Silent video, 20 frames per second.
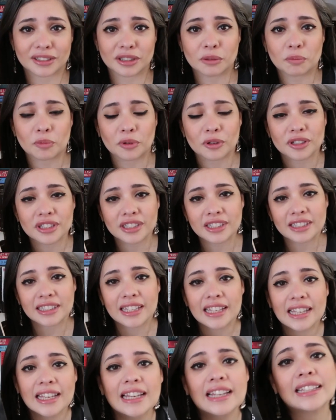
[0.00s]
to the
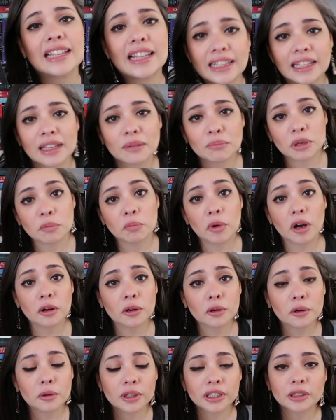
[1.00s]
person that let me
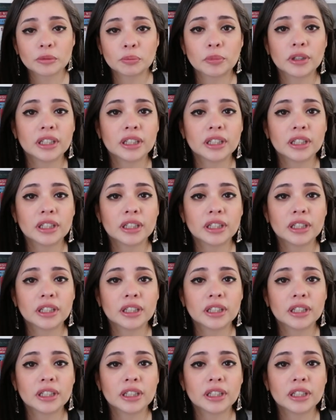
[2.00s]
borrow it,